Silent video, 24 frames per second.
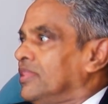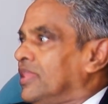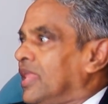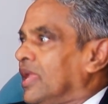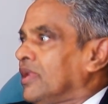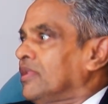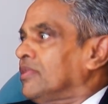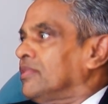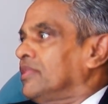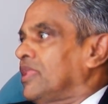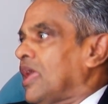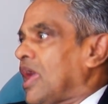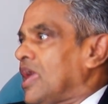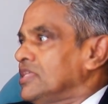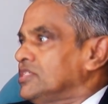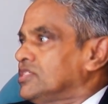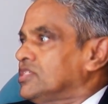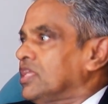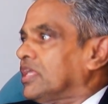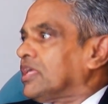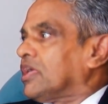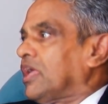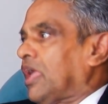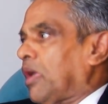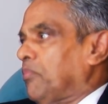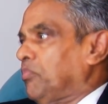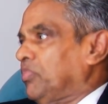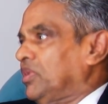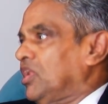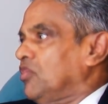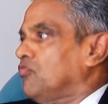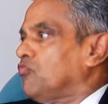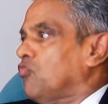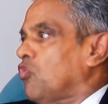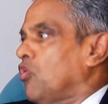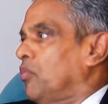that there is
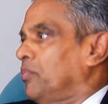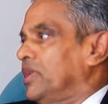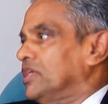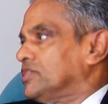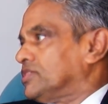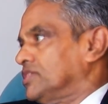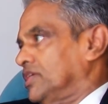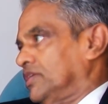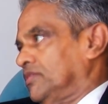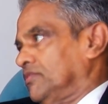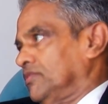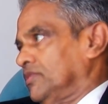capital formation.